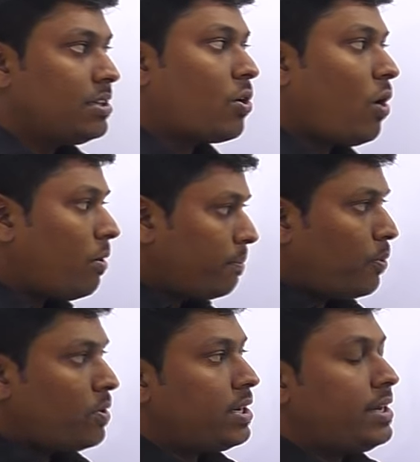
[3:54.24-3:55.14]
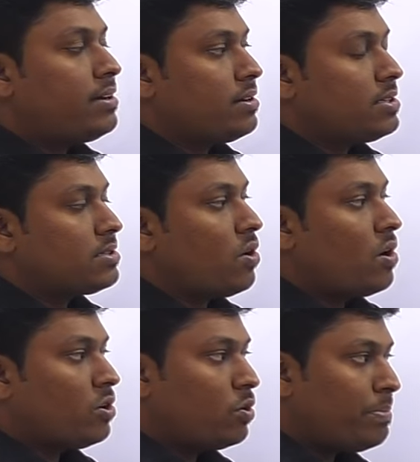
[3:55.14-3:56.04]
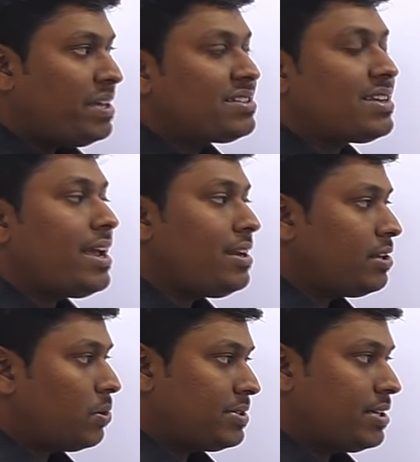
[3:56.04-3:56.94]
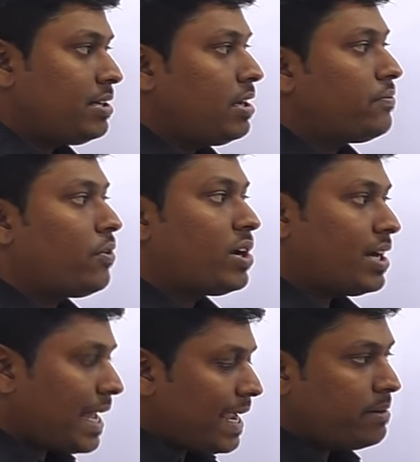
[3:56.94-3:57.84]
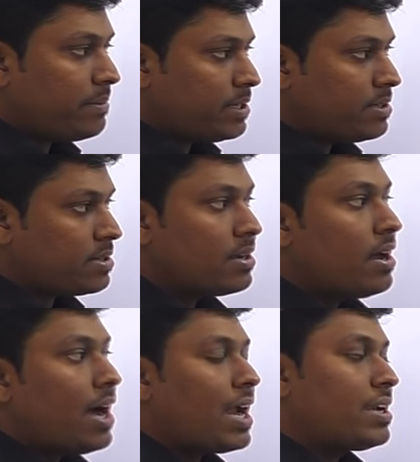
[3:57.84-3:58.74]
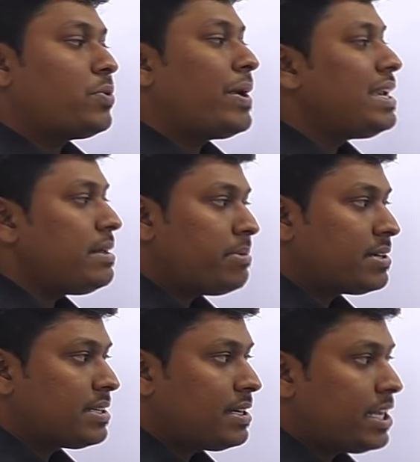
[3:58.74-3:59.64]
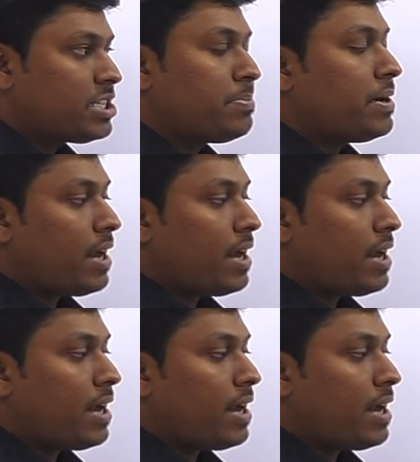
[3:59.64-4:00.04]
the compound interest on rupees 8000 for 9 months at 20% per